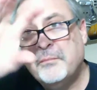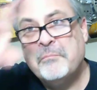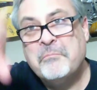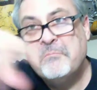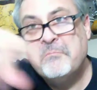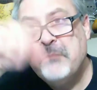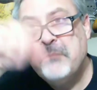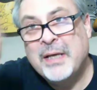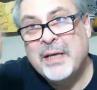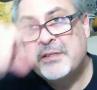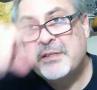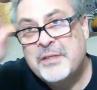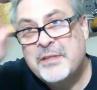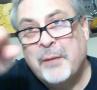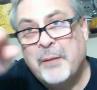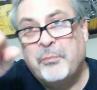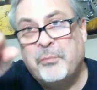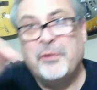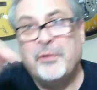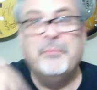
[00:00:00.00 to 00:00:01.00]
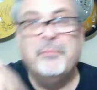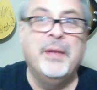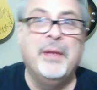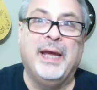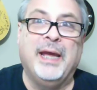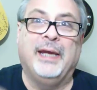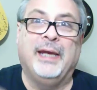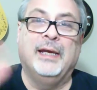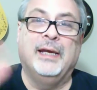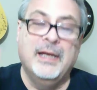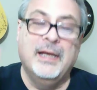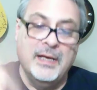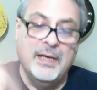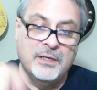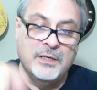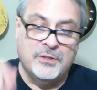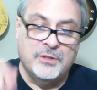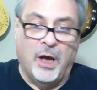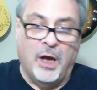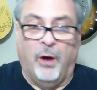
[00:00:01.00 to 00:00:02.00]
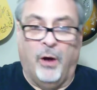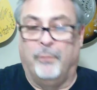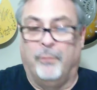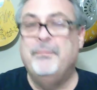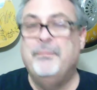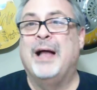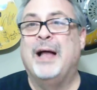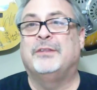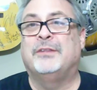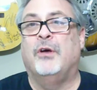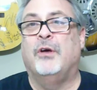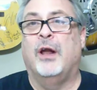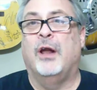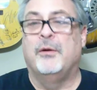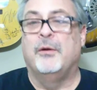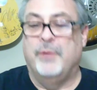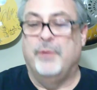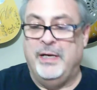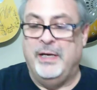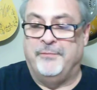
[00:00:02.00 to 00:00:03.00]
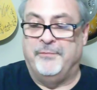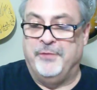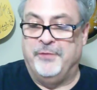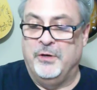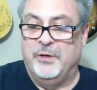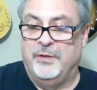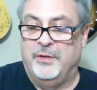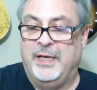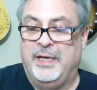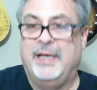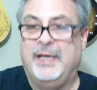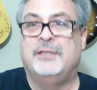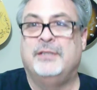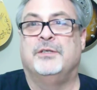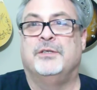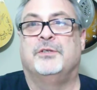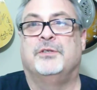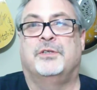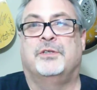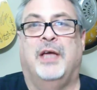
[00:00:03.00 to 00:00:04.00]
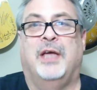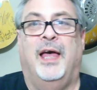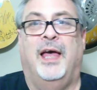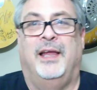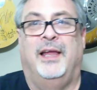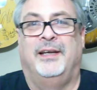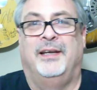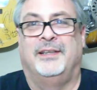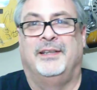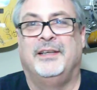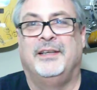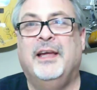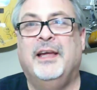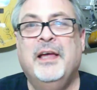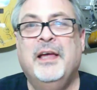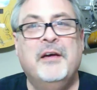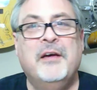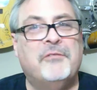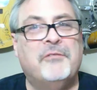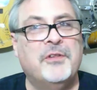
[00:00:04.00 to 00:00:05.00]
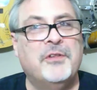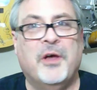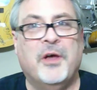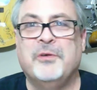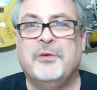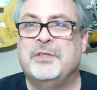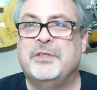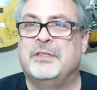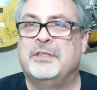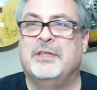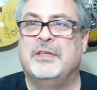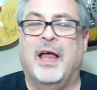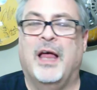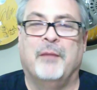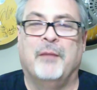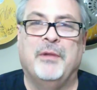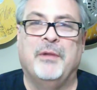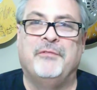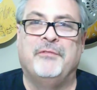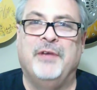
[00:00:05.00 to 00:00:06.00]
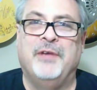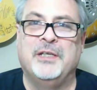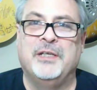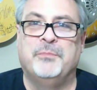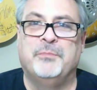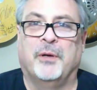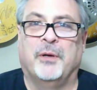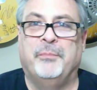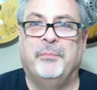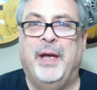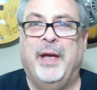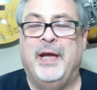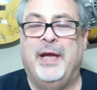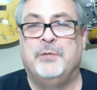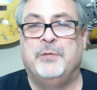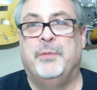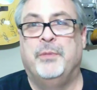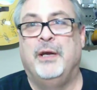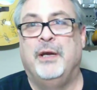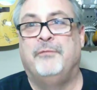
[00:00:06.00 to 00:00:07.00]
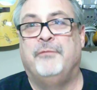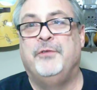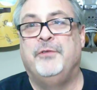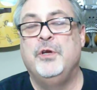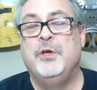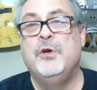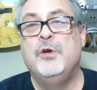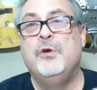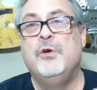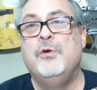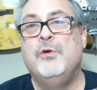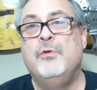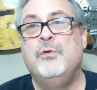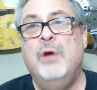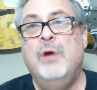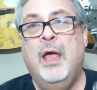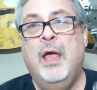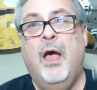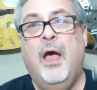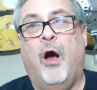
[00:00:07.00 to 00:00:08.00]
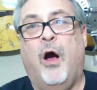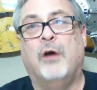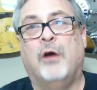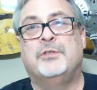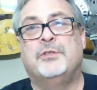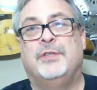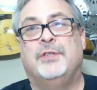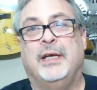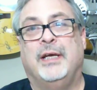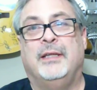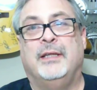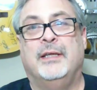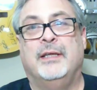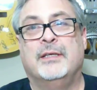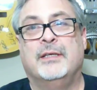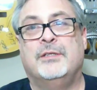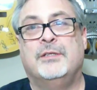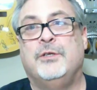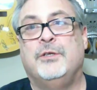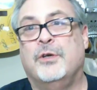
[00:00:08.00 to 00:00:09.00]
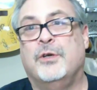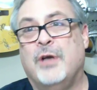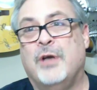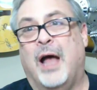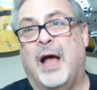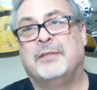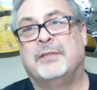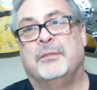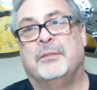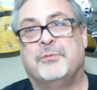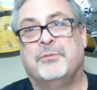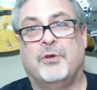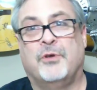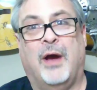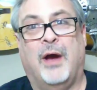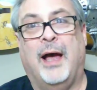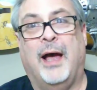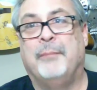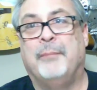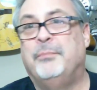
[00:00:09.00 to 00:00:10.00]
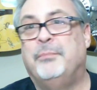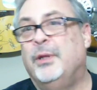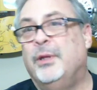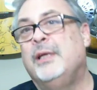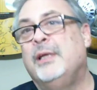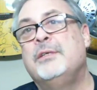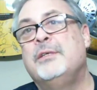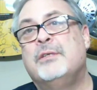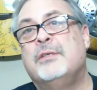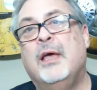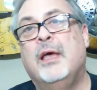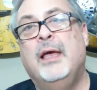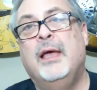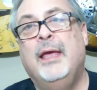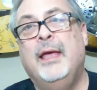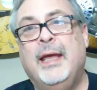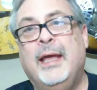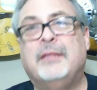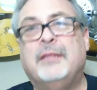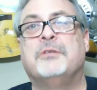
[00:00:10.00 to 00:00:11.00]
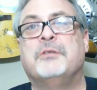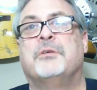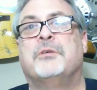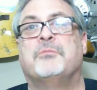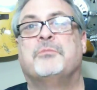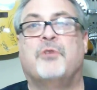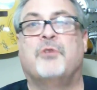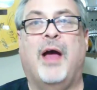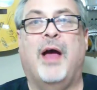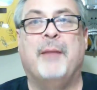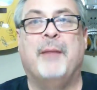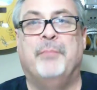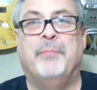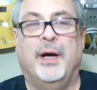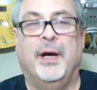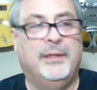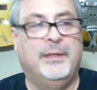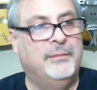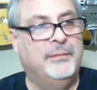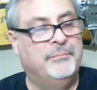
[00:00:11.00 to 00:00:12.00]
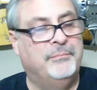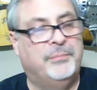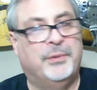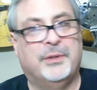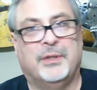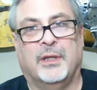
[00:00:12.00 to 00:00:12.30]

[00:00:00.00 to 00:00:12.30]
mixed up with me. So I thought I'd read a few of these and just kind of, for those that's not on my Facebook page. But if you are seeing this and you're not subscribed, please hit the subscribe button, put the